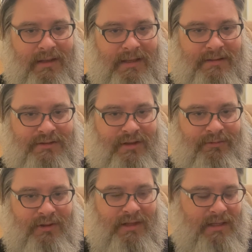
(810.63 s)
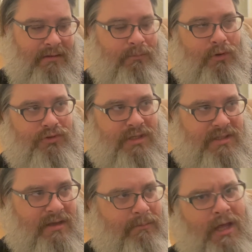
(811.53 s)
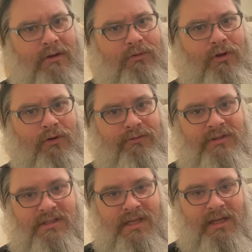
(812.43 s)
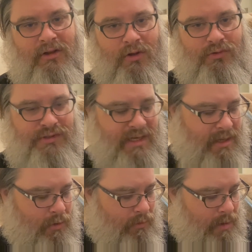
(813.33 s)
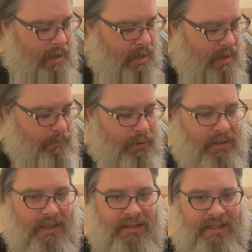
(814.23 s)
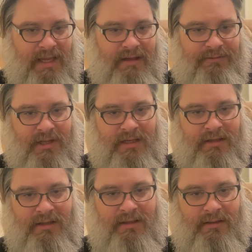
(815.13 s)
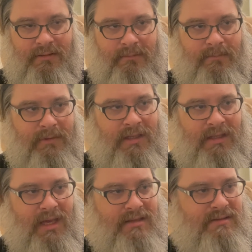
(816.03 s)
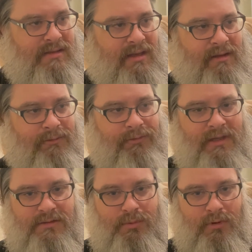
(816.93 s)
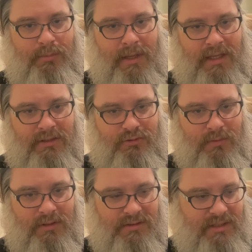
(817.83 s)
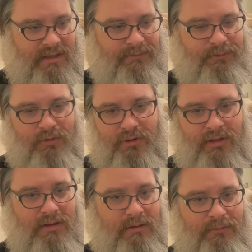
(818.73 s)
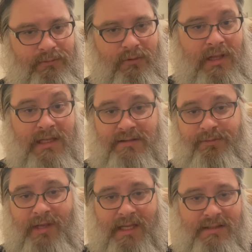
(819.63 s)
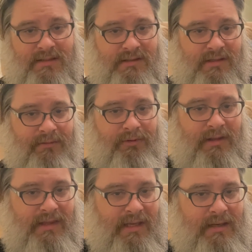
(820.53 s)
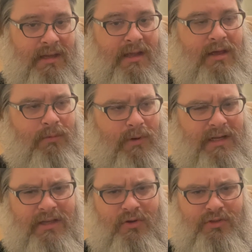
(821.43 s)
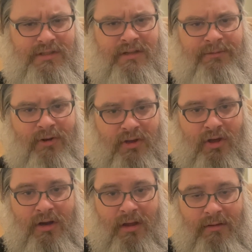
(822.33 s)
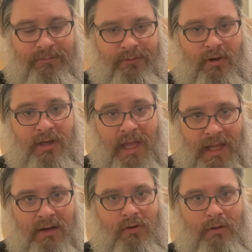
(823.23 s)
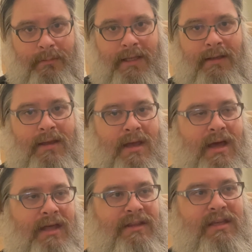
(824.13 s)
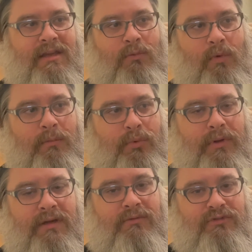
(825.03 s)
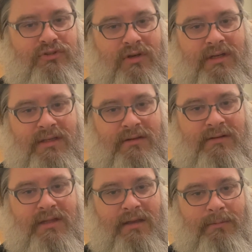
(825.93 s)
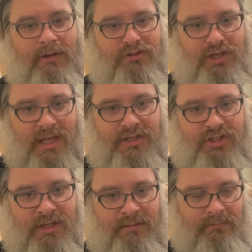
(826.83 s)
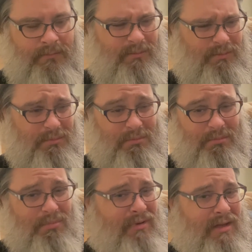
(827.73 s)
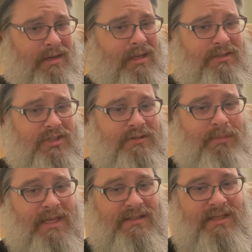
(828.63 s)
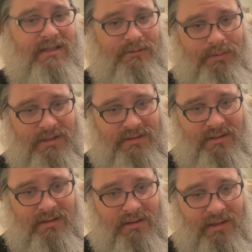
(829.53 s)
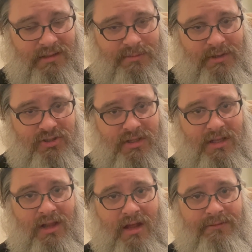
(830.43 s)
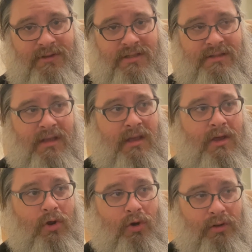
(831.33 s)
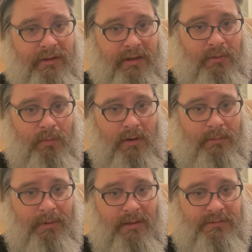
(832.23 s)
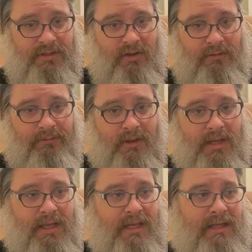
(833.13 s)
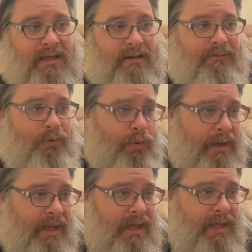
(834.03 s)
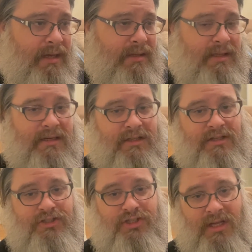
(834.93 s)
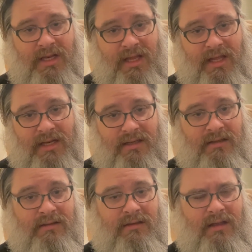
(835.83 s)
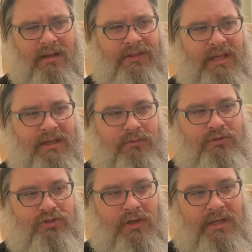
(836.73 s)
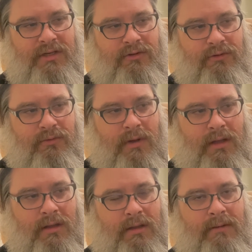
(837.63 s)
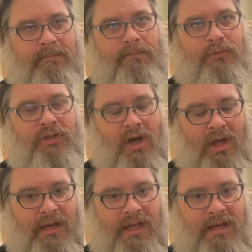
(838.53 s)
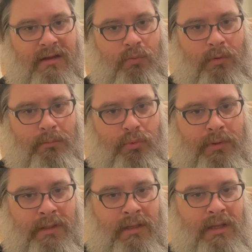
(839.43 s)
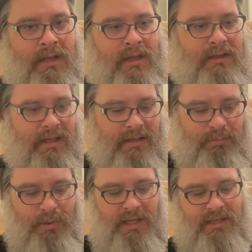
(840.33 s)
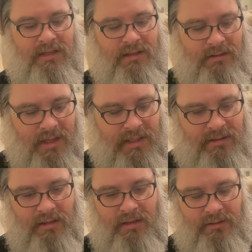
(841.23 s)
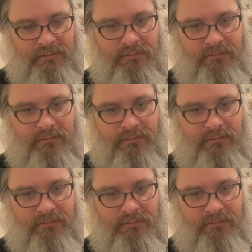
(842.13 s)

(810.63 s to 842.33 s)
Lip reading: and stuff like that. Most of the time, I don't know if it's like closed now, but like they have like he has like a Facebook page where it's like for his fans and stuff like that, where he calls it the Fuckhead Army. I think at one point he was trying to think about changing it, but it just makes sense because especially a lot of his earlier work by himself, he did Voidhead and then he did Shithead, and I think he was trying to do Godhead at one point, like making like a